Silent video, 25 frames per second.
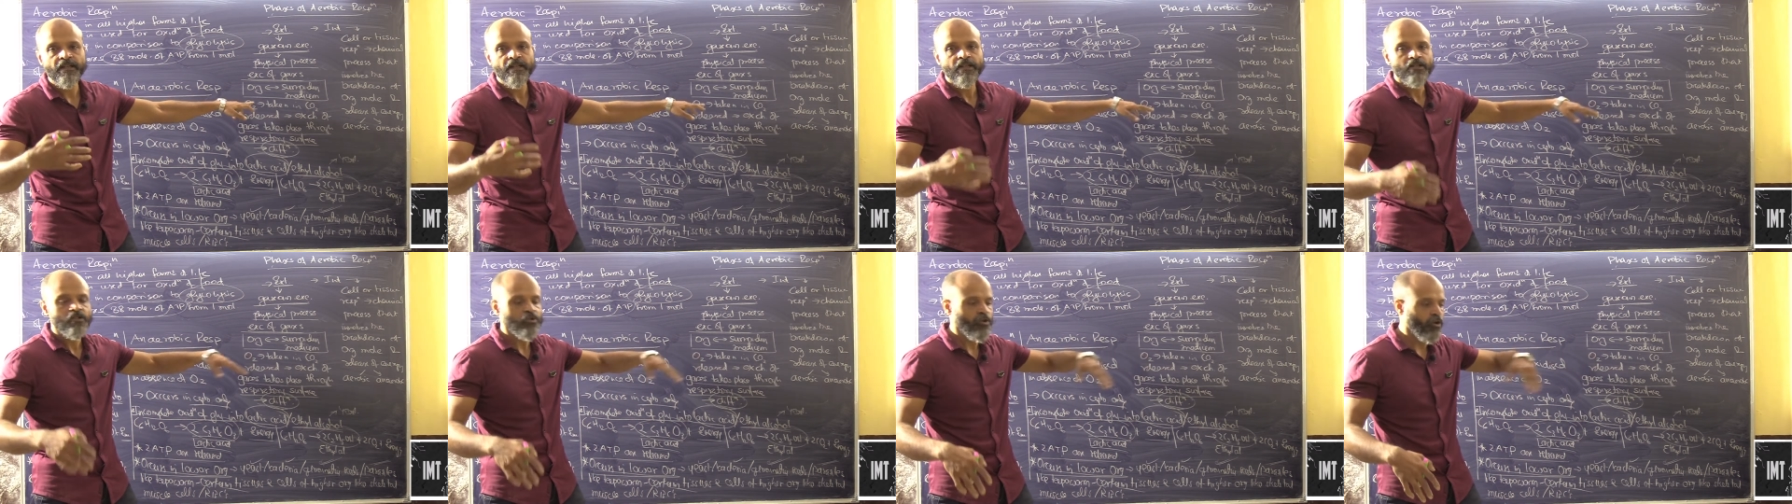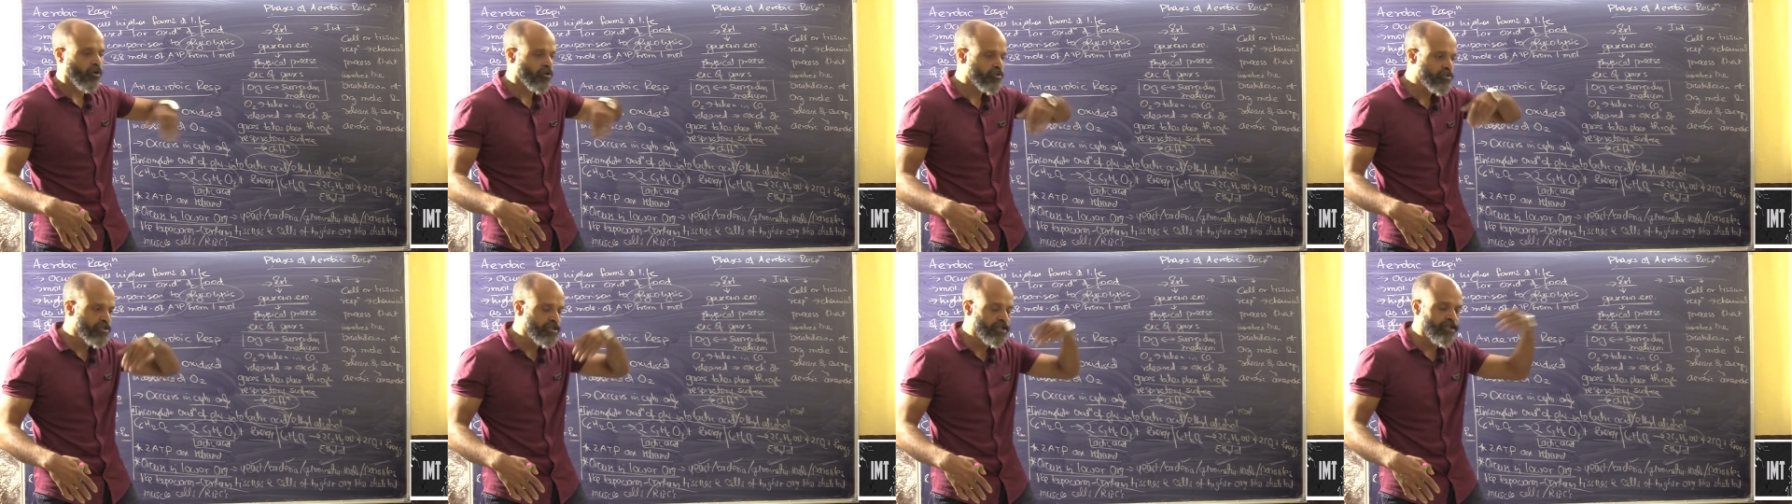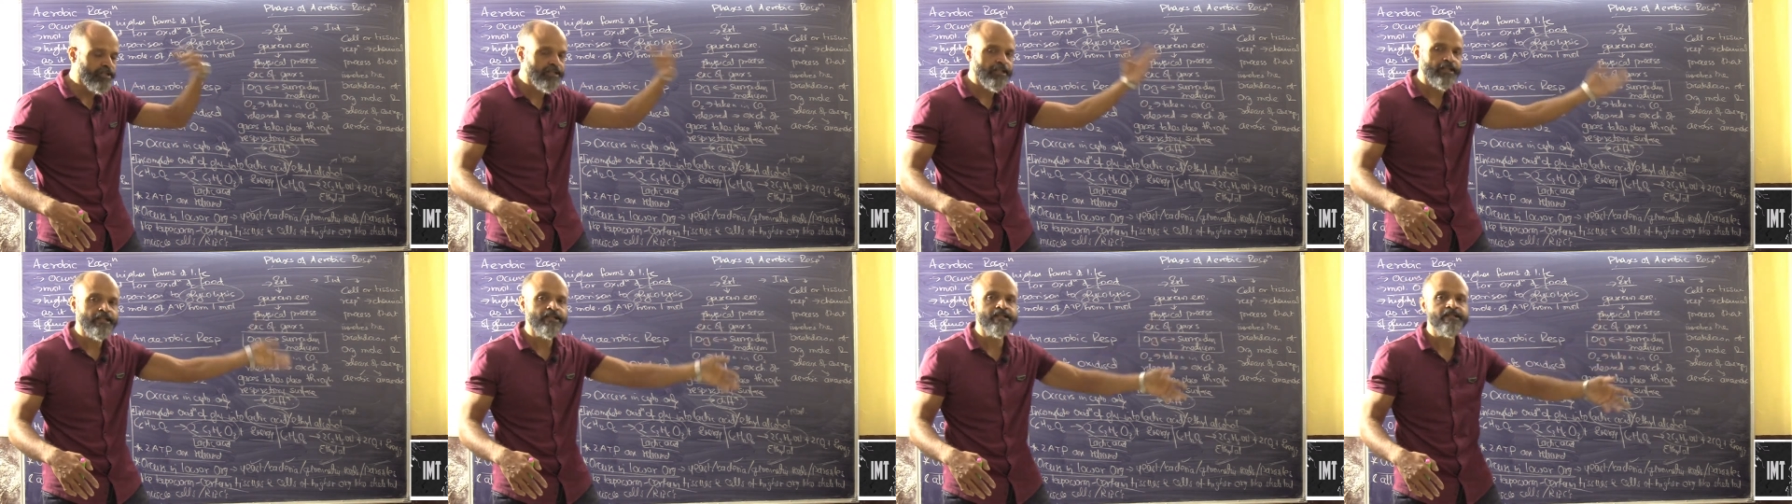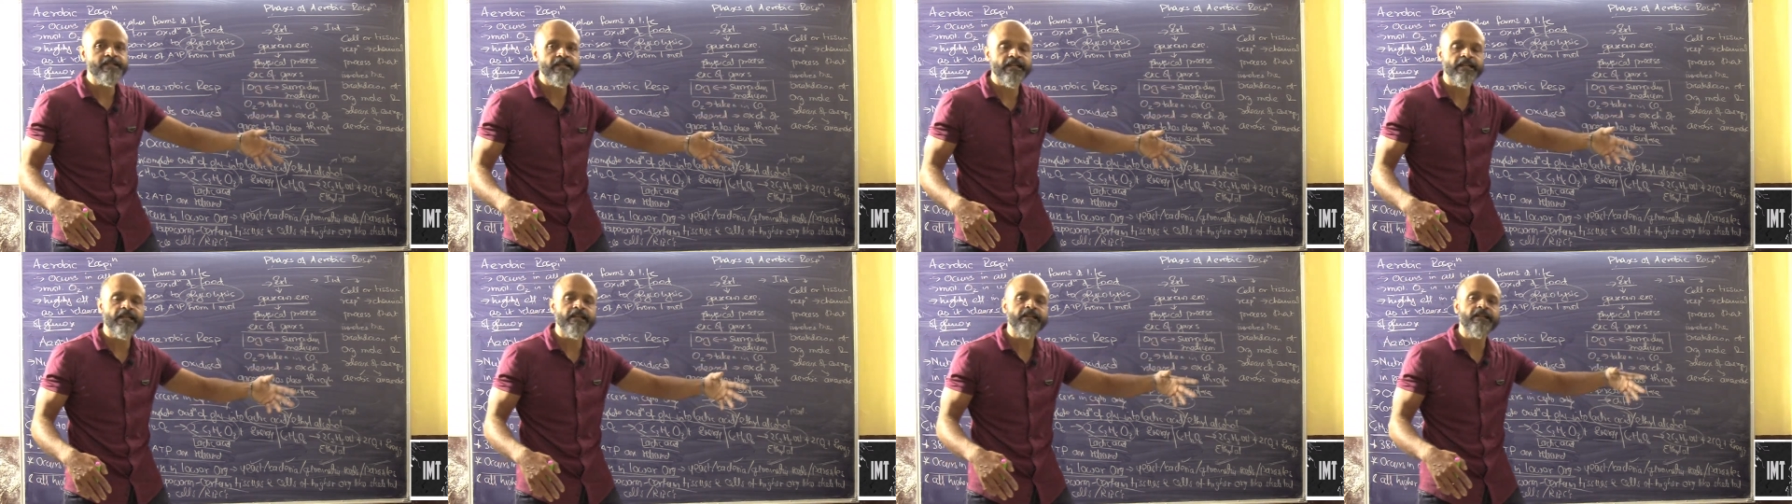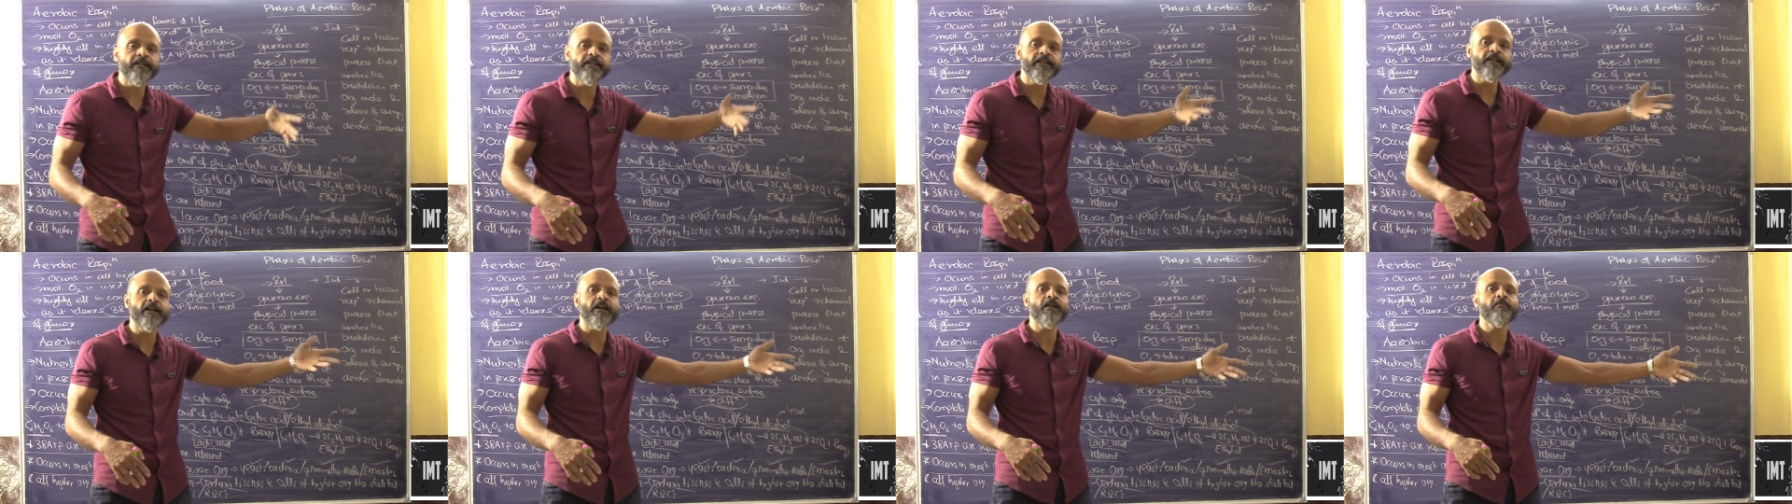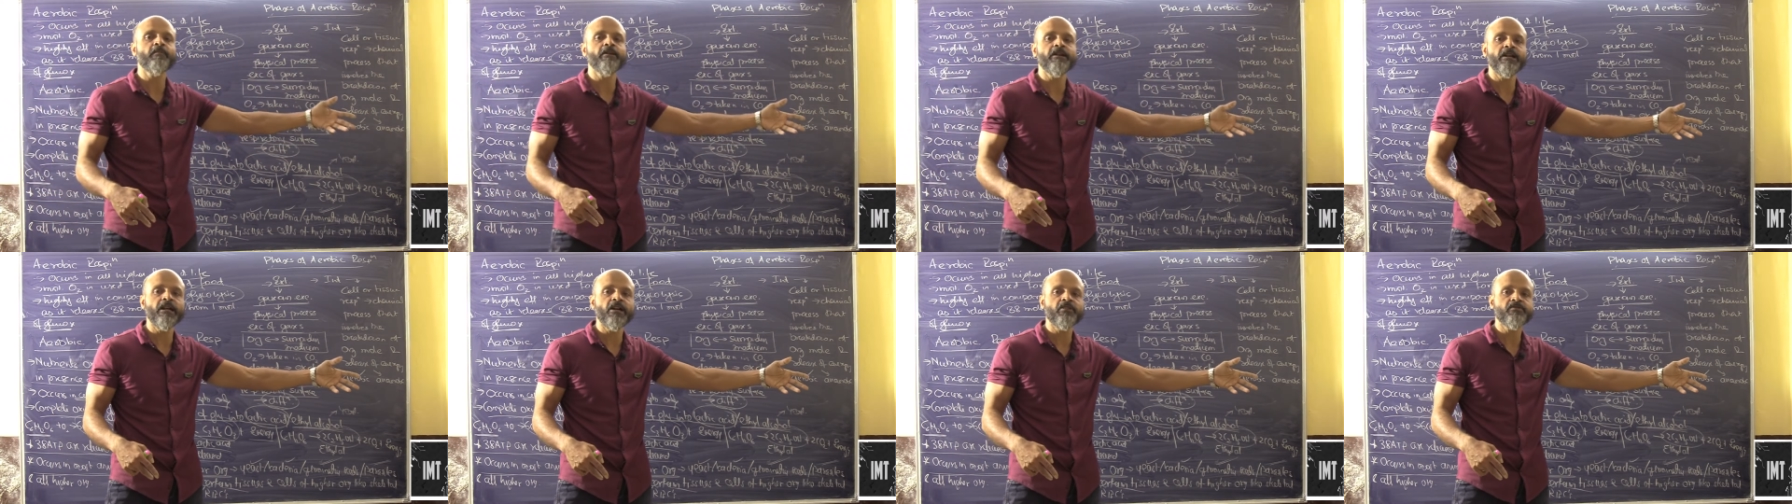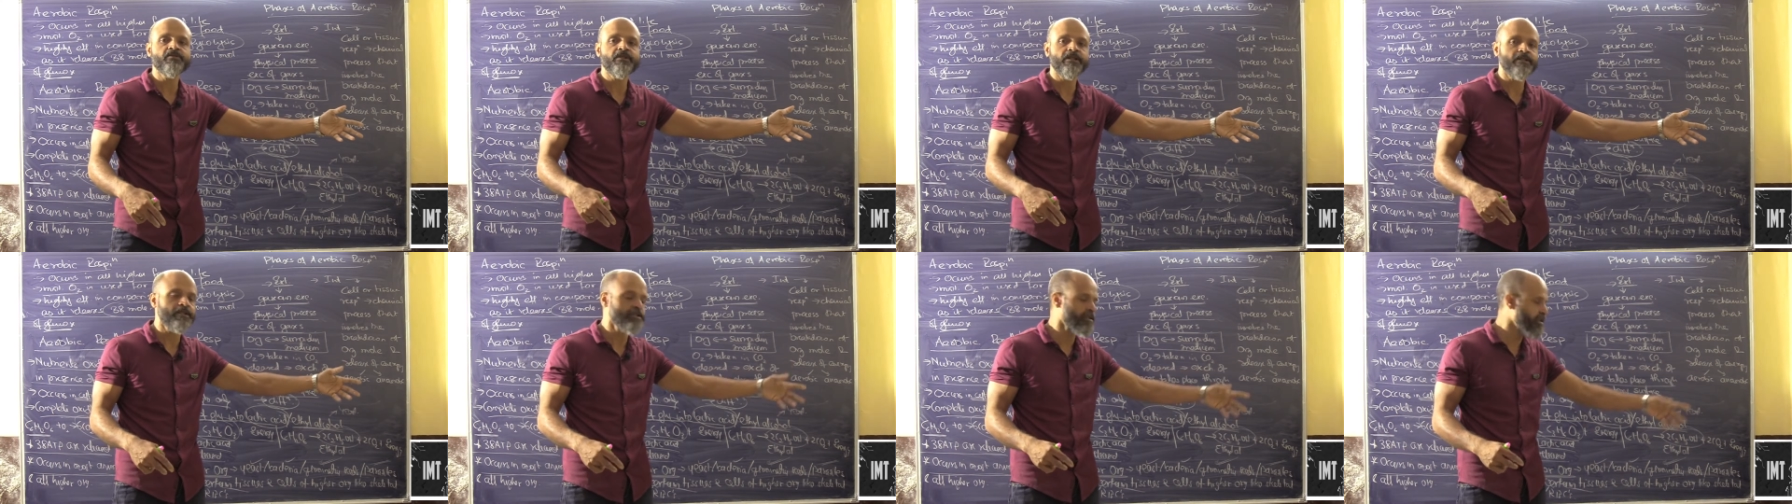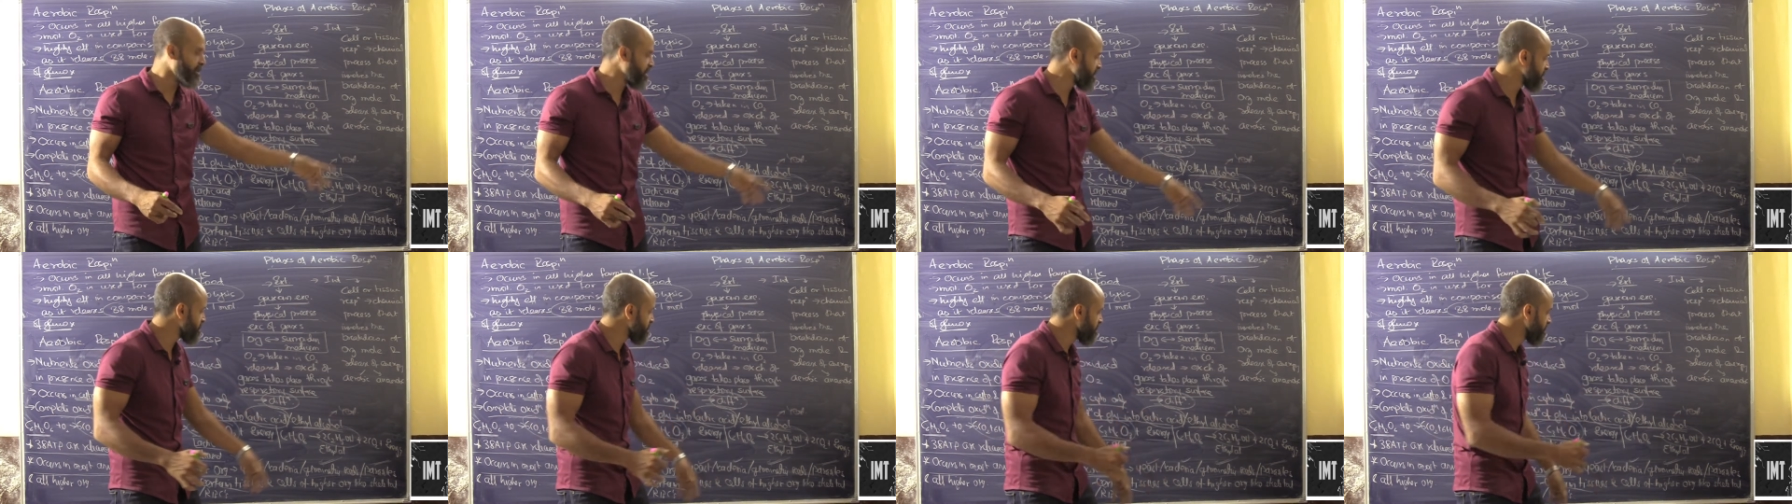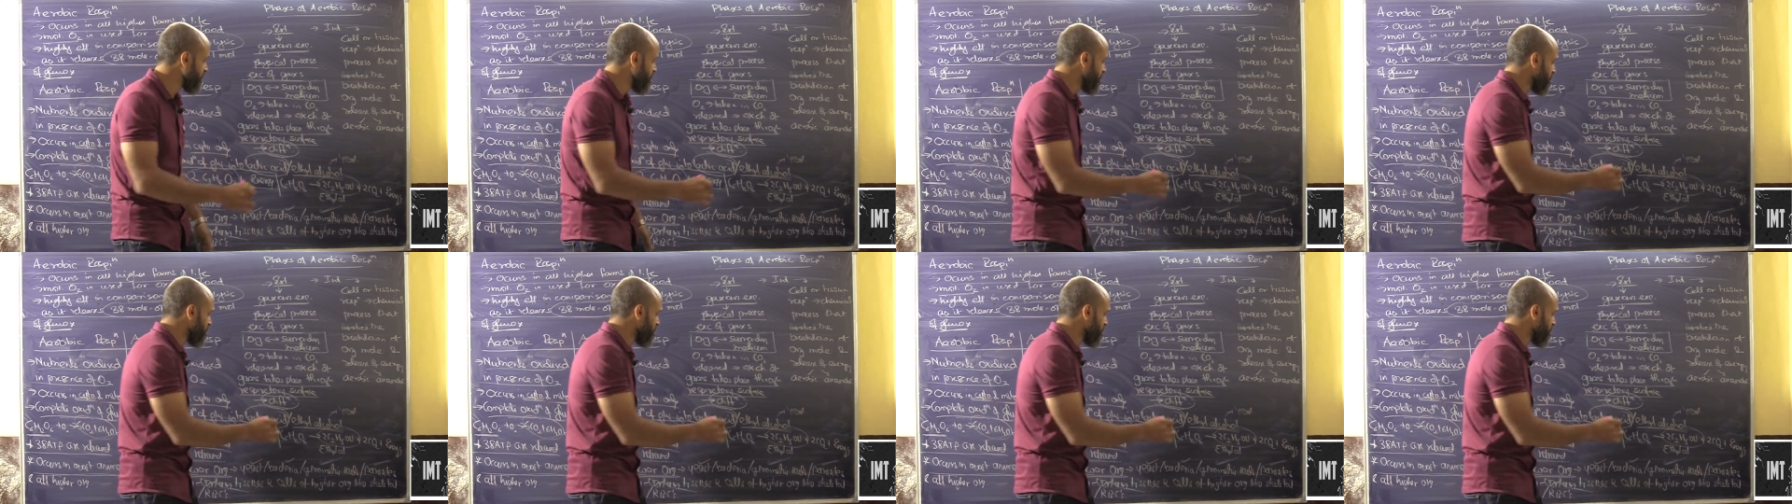So oxygen is taken in, carbon dioxide is released.